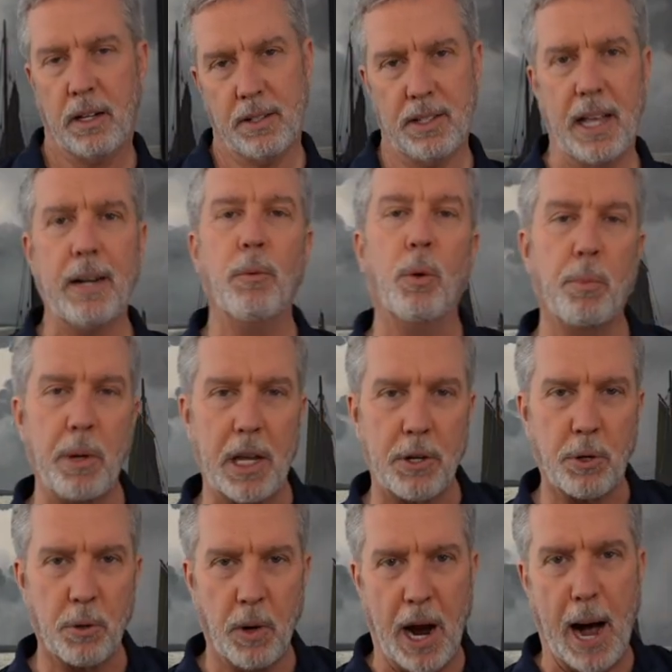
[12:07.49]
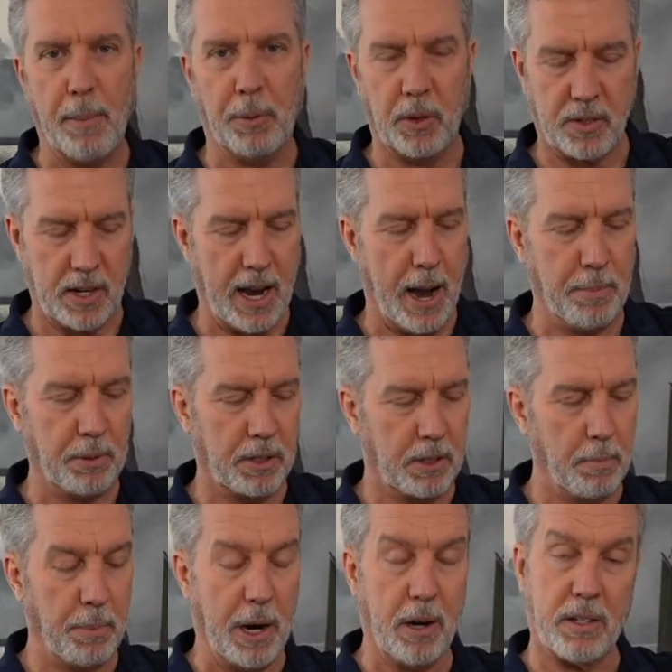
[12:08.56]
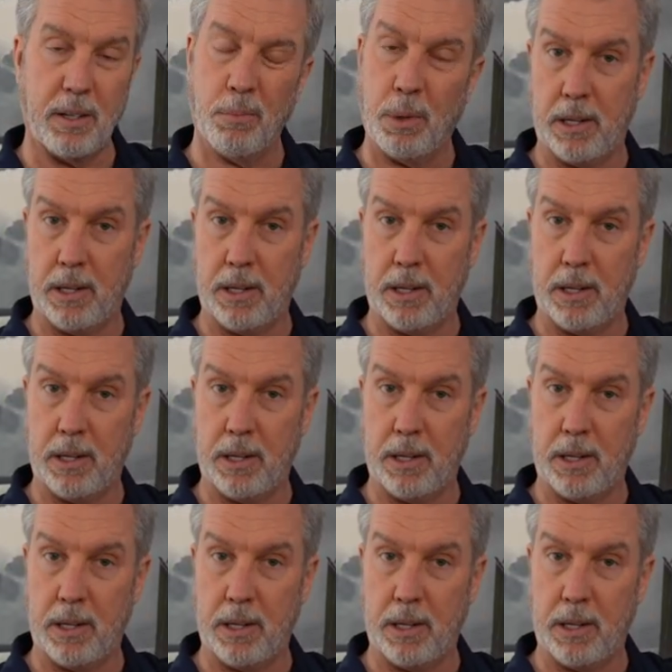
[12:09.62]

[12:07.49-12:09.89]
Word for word: because then it would be a true apples to apples comparison.